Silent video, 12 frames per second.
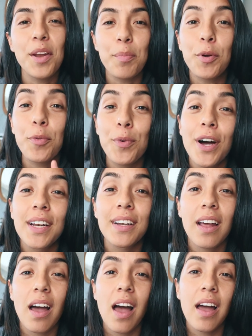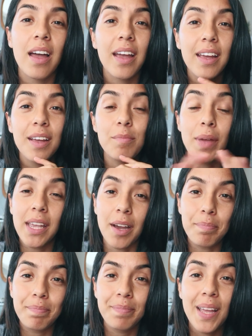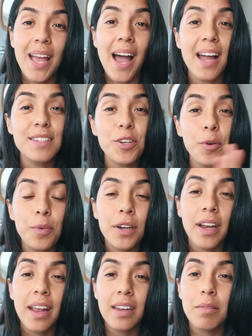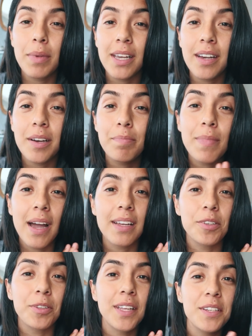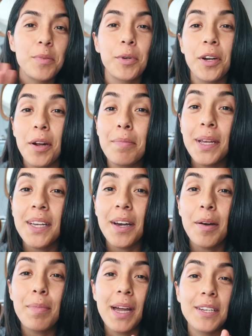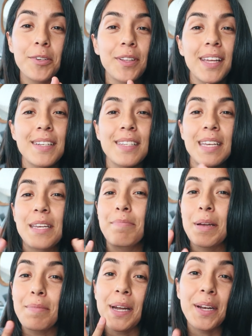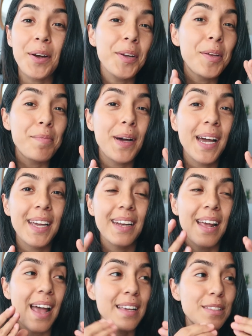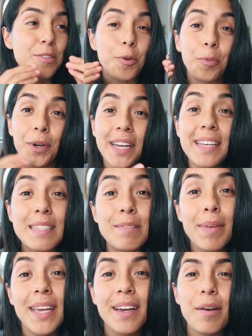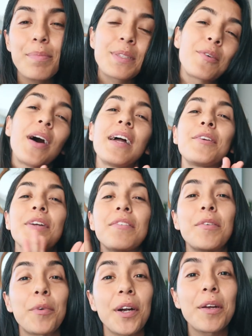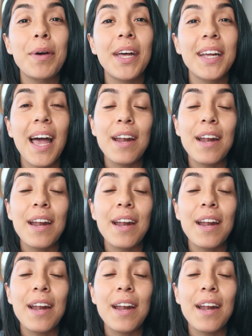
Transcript: Number one, makeup. I don't wear any makeup. I don't like to put on makeup. I don't like to keep my mind occupied as to what is makeup, so I don't even worry about it